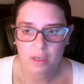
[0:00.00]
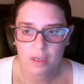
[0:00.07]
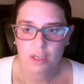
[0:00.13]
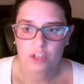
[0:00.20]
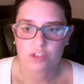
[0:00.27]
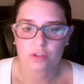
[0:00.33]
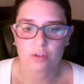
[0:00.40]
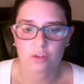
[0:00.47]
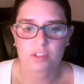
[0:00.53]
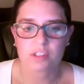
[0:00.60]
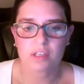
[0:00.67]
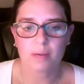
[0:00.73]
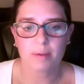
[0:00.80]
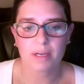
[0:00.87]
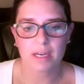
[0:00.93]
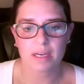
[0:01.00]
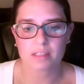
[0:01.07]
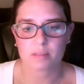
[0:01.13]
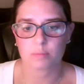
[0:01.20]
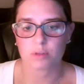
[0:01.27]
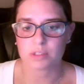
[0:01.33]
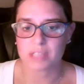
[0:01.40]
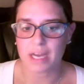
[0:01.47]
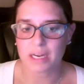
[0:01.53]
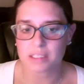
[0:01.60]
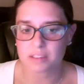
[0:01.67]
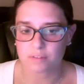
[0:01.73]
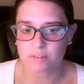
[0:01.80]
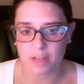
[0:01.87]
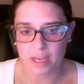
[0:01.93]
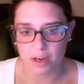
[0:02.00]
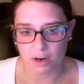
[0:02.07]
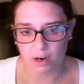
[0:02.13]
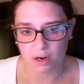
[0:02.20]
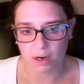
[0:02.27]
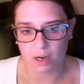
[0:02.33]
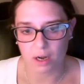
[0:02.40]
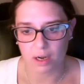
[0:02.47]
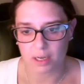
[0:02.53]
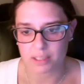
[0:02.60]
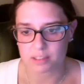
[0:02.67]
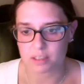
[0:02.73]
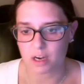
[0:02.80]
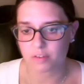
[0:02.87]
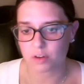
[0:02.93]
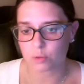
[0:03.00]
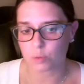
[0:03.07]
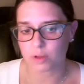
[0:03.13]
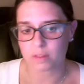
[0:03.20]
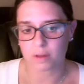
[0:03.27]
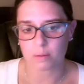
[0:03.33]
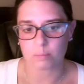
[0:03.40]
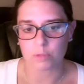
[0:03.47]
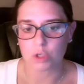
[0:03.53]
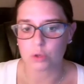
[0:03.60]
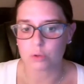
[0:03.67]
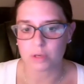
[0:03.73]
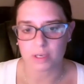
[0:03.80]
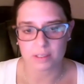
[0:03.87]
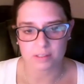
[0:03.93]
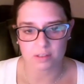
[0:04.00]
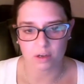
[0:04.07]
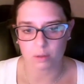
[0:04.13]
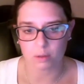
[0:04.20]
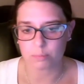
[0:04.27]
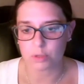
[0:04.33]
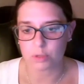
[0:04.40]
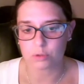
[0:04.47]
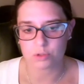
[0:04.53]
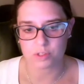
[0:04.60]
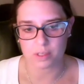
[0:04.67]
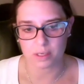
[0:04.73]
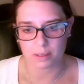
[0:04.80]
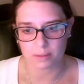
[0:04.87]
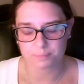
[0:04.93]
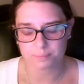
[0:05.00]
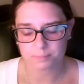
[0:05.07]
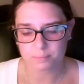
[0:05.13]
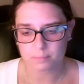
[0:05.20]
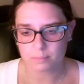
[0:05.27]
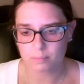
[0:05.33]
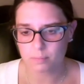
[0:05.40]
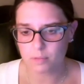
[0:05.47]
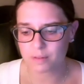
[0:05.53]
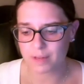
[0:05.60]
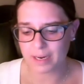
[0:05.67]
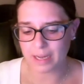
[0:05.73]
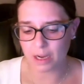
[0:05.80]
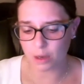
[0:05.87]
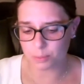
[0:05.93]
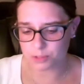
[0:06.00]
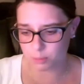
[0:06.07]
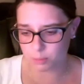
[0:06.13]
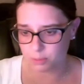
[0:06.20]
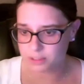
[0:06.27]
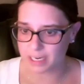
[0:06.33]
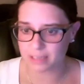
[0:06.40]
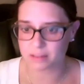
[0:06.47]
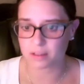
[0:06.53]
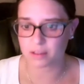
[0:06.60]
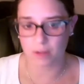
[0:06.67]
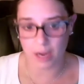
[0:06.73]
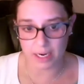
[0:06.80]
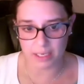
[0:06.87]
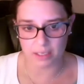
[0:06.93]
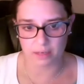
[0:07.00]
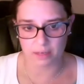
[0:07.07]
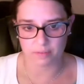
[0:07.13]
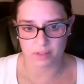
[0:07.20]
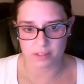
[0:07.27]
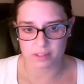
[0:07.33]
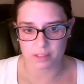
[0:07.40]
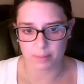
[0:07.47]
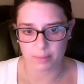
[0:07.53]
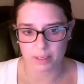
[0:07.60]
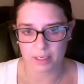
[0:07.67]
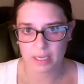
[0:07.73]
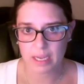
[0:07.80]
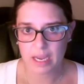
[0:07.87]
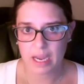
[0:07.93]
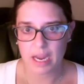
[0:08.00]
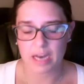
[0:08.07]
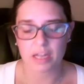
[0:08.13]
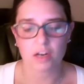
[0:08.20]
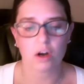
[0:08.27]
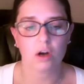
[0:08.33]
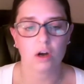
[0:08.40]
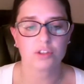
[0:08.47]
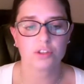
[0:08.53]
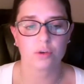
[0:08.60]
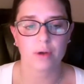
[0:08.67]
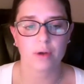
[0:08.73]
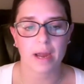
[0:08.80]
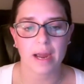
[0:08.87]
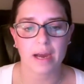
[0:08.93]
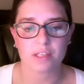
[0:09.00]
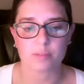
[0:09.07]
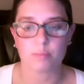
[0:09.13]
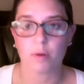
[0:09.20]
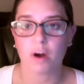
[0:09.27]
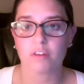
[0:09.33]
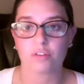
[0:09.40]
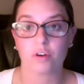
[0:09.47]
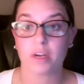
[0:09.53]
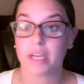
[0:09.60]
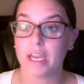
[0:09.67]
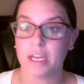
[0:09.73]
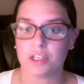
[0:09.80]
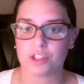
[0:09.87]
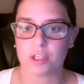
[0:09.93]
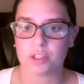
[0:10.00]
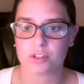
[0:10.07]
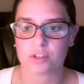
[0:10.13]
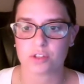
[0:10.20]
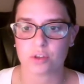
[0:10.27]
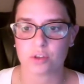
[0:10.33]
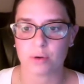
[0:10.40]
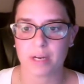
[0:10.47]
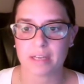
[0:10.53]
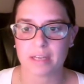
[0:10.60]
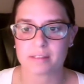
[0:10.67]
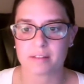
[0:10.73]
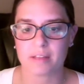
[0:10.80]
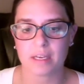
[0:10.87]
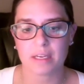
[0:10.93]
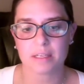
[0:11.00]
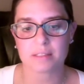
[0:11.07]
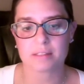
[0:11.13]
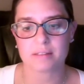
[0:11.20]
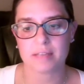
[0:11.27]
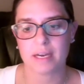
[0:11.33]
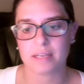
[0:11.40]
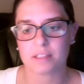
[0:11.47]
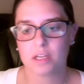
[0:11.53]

So the stomach has a protective layer. It's covered with a mucus called mucin that helps to protect the lining of the stomach. And it also has buffering agents. So it has things that